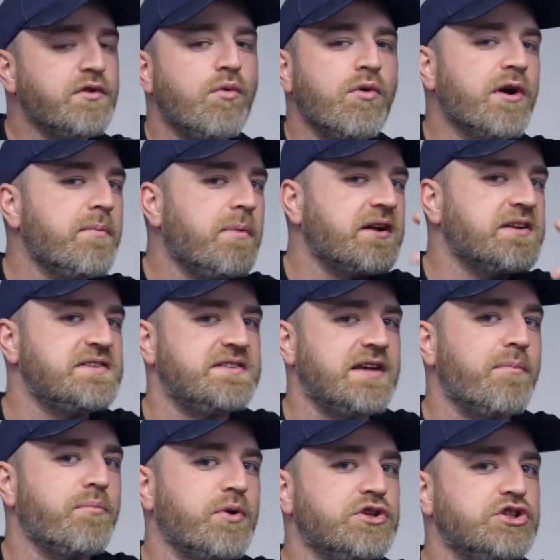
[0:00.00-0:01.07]
to worry about a
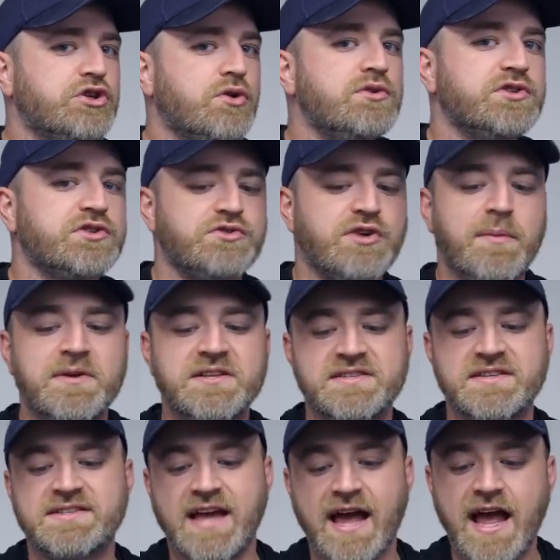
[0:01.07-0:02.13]
separate shoulder strap. It's
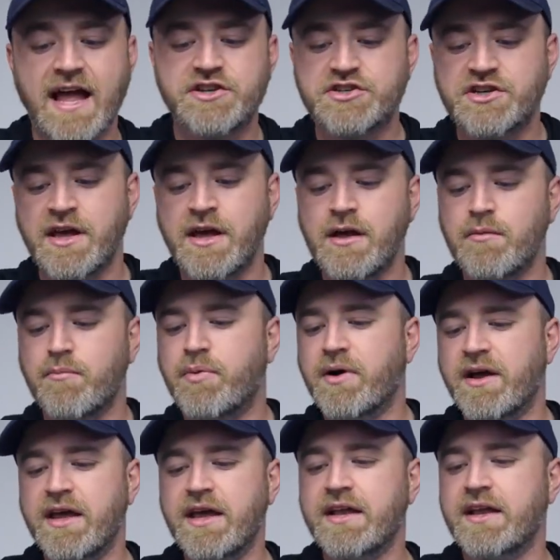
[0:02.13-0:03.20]
attached
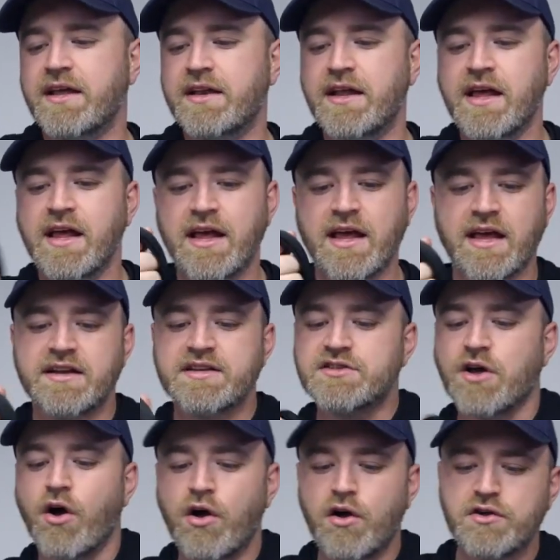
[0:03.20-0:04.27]
but hidden. And it's
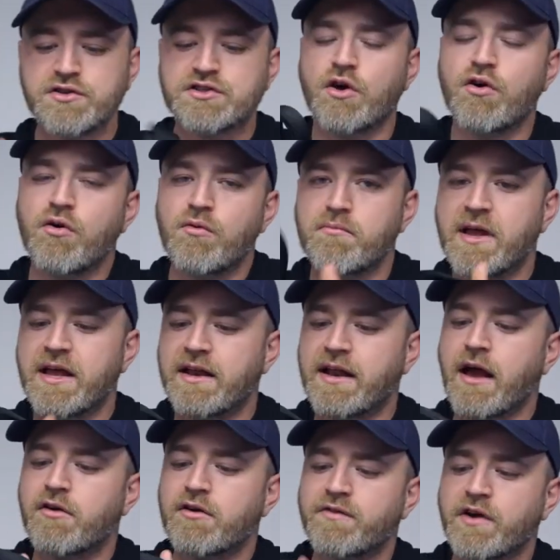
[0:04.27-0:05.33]
also made
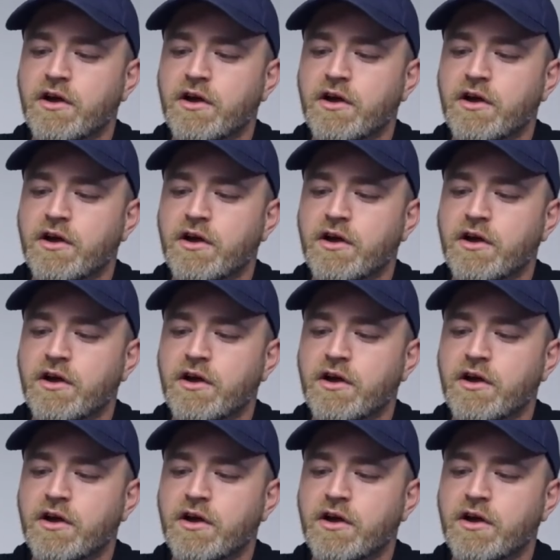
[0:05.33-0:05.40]
out of a